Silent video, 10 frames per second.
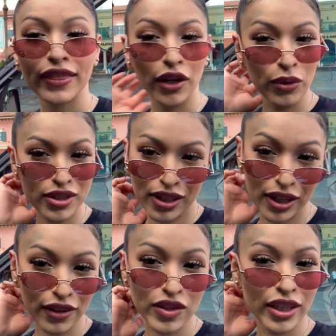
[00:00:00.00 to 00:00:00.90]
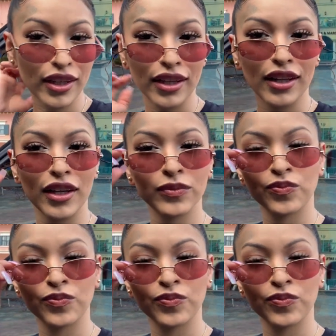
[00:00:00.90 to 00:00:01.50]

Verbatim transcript: There wasn't enough chicken in it.